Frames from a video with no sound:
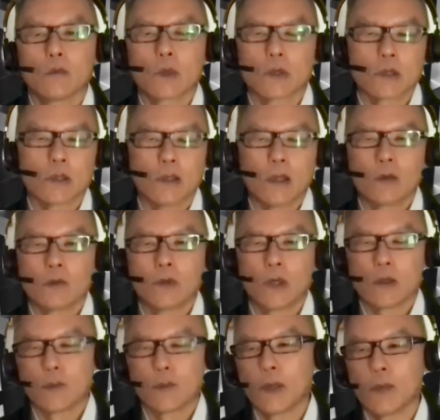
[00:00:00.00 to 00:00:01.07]
because at the end of the
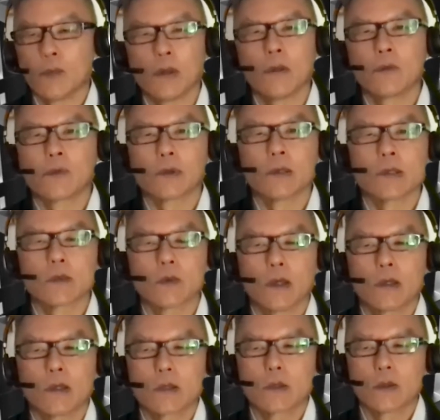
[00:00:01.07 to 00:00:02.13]
day, you pay money for this,
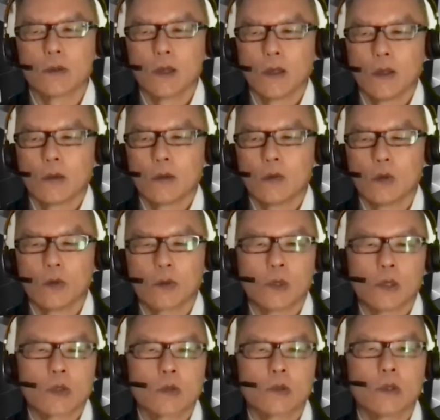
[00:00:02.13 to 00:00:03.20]
right? So you want to
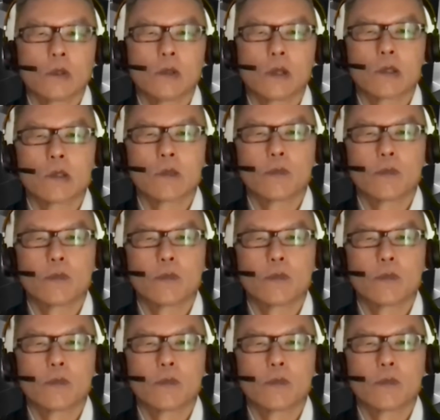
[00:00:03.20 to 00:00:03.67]
make sure that you